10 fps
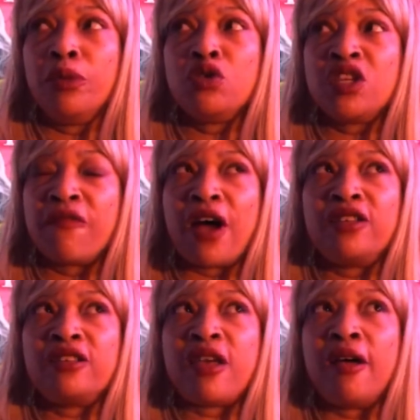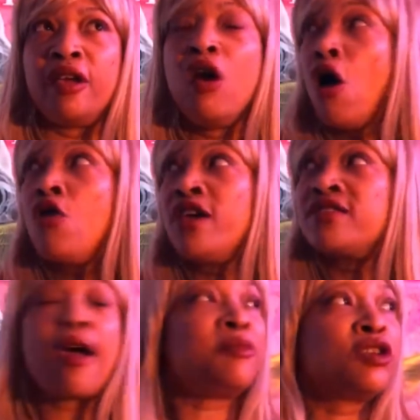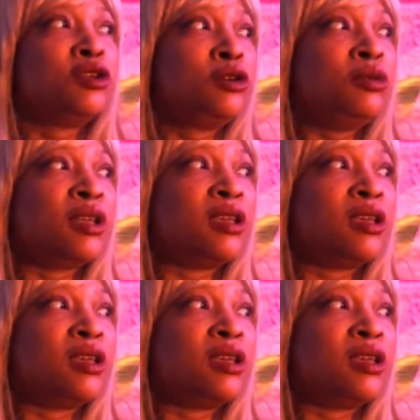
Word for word: Oh, absolutely Diana Ross is still doing music.